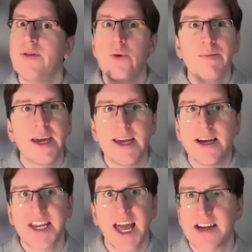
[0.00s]
you were making
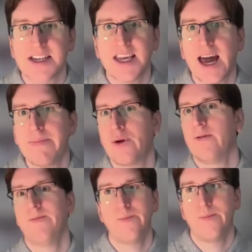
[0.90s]
a taxi app or
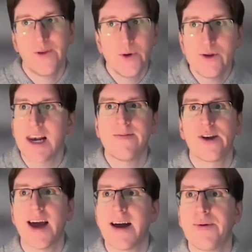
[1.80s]
a food
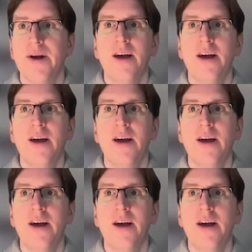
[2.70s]
delivery app,